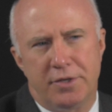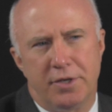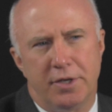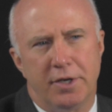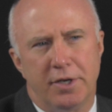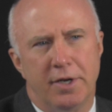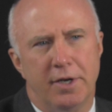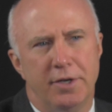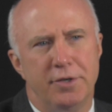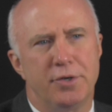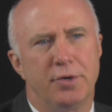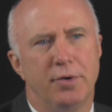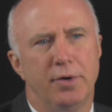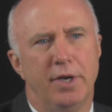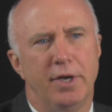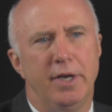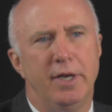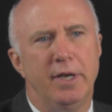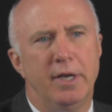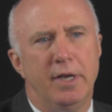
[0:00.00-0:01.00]
in the
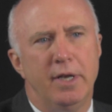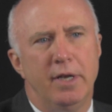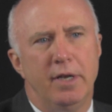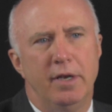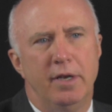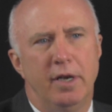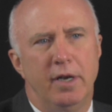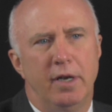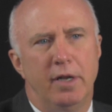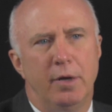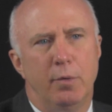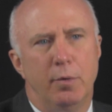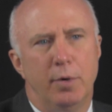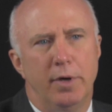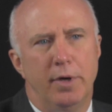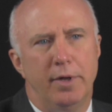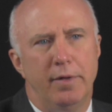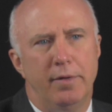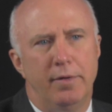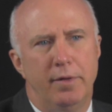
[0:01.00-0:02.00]
country dealing
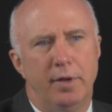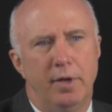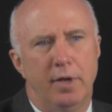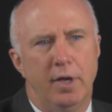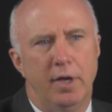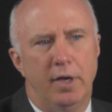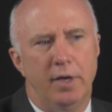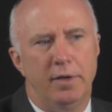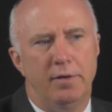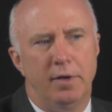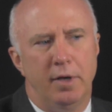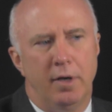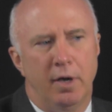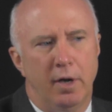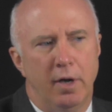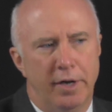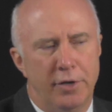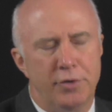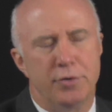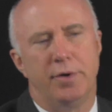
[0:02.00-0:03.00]
with the
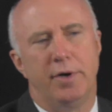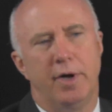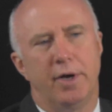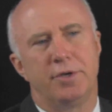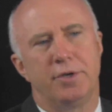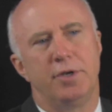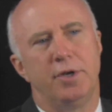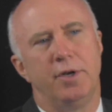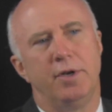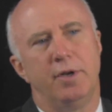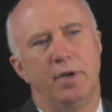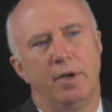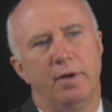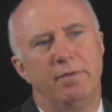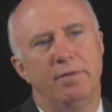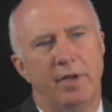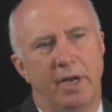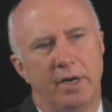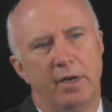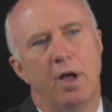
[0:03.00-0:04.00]
introduction
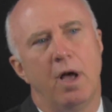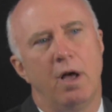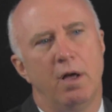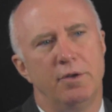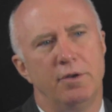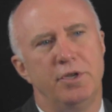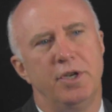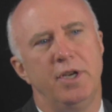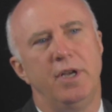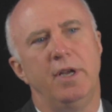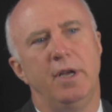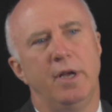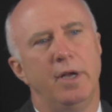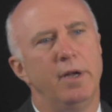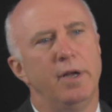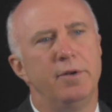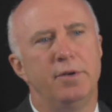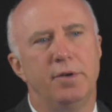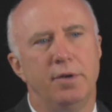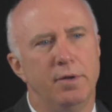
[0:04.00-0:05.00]
of technology
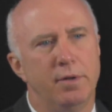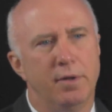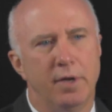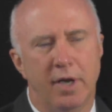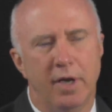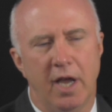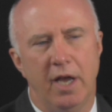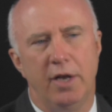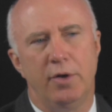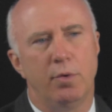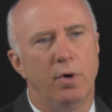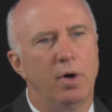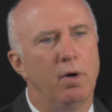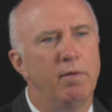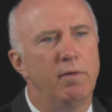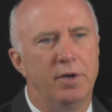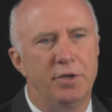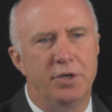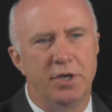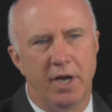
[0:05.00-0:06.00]
into the
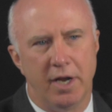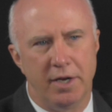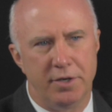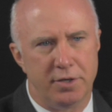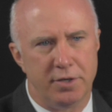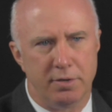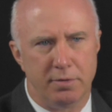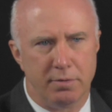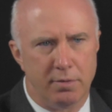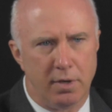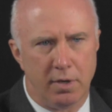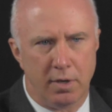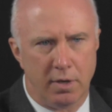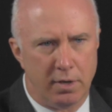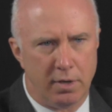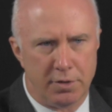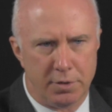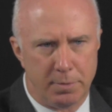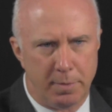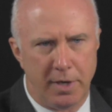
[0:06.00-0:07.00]
K-12 education
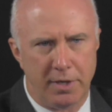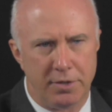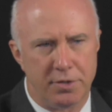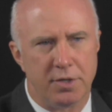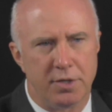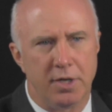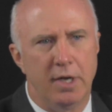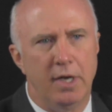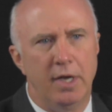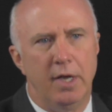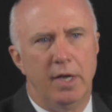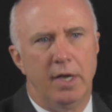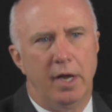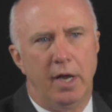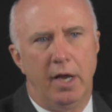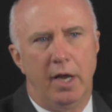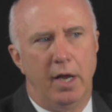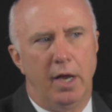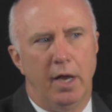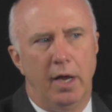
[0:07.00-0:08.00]
space,
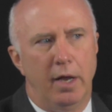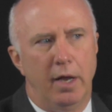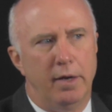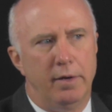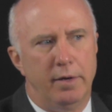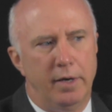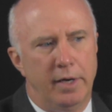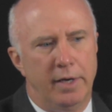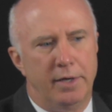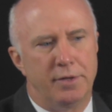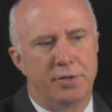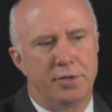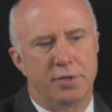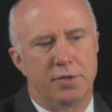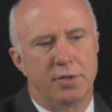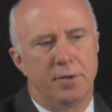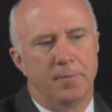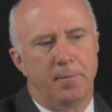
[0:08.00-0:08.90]
and it's